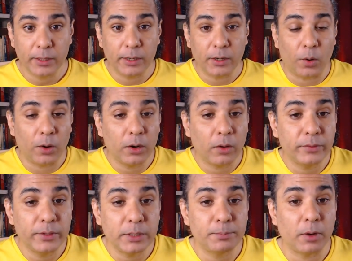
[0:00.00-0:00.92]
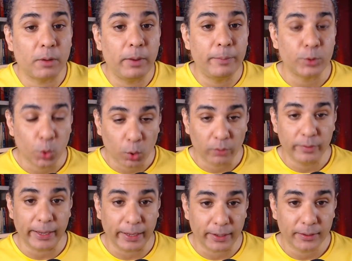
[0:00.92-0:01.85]
then all of these problems go
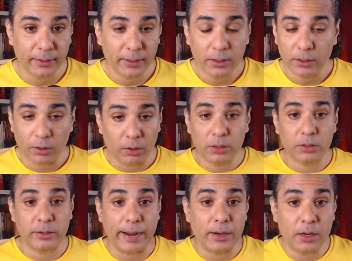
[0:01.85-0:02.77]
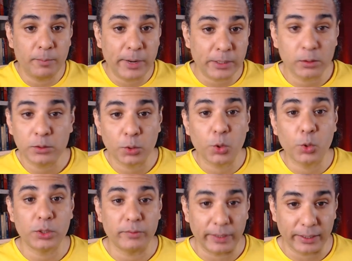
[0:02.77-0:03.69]
away. All the randomness also
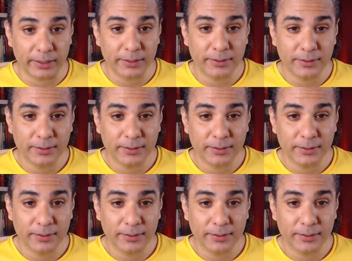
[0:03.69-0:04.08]
goes away.